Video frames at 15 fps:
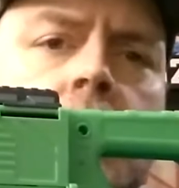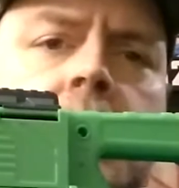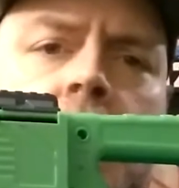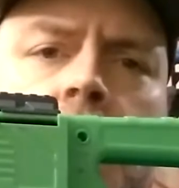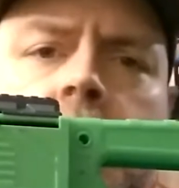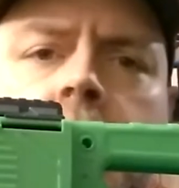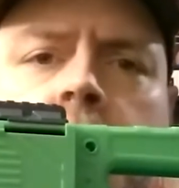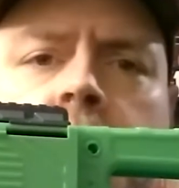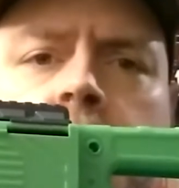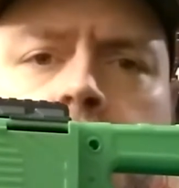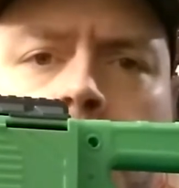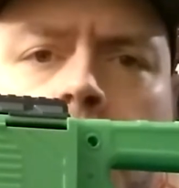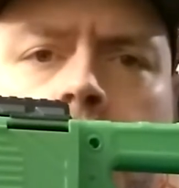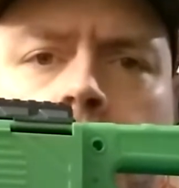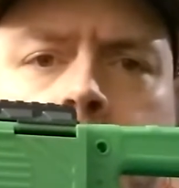is actually a
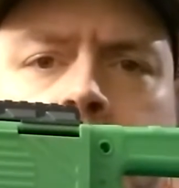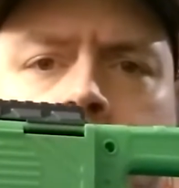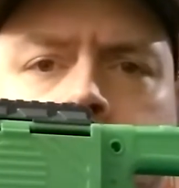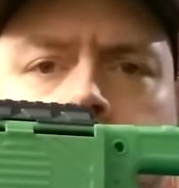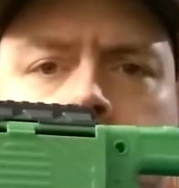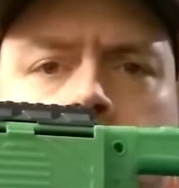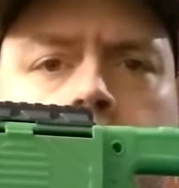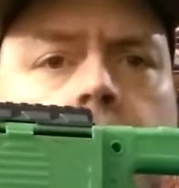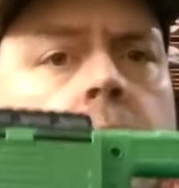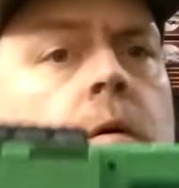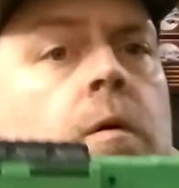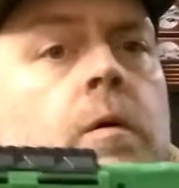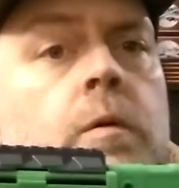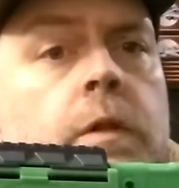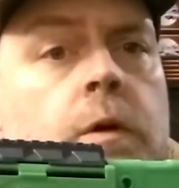smaller capacity,
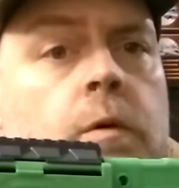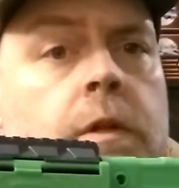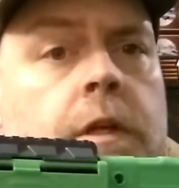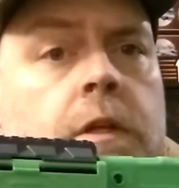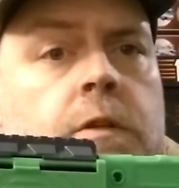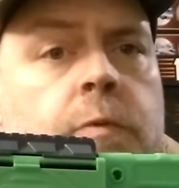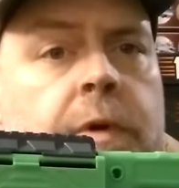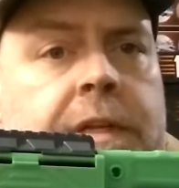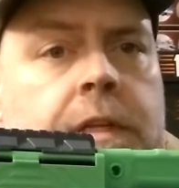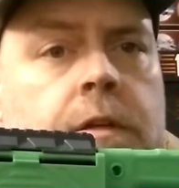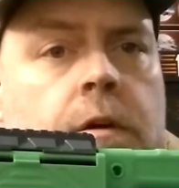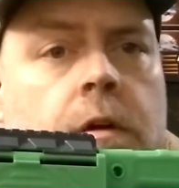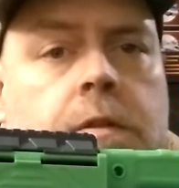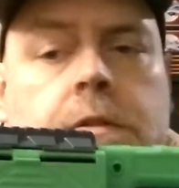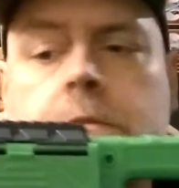only holding 20
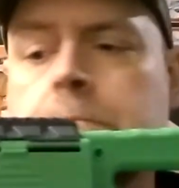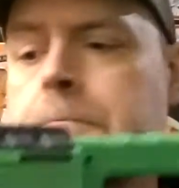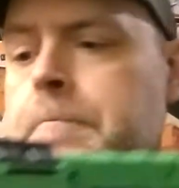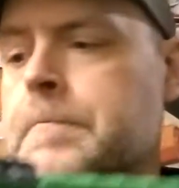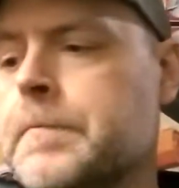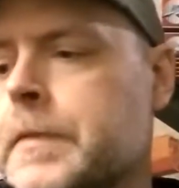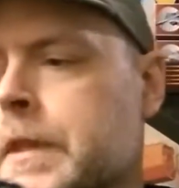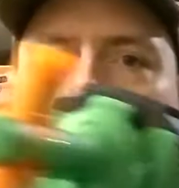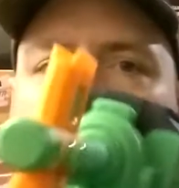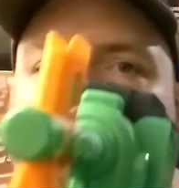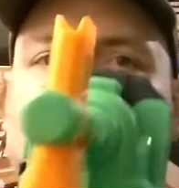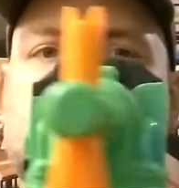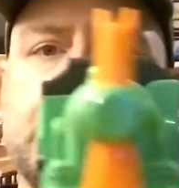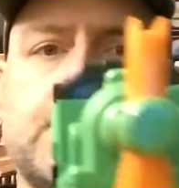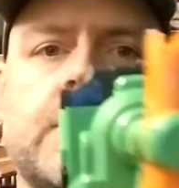darts. The
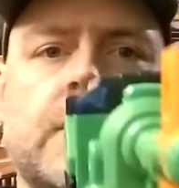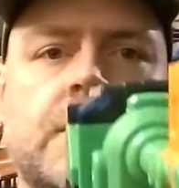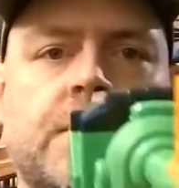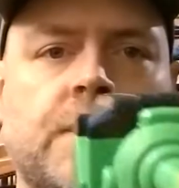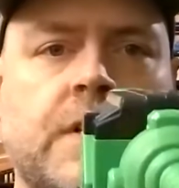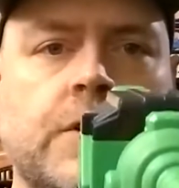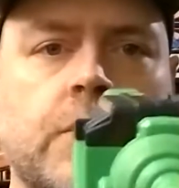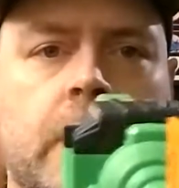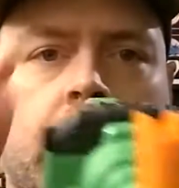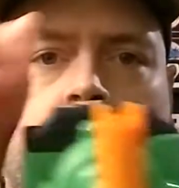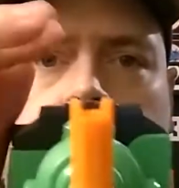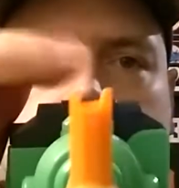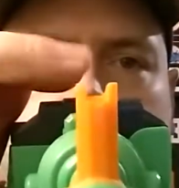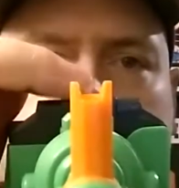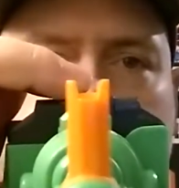blaster does feature
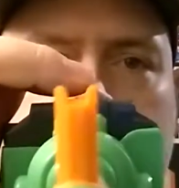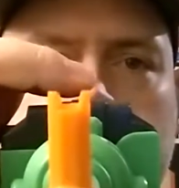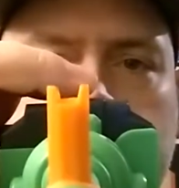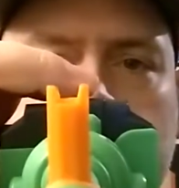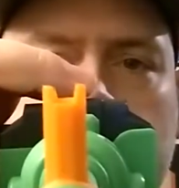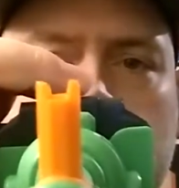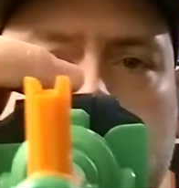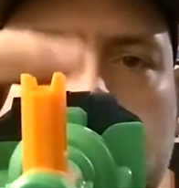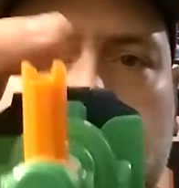iron sights up here,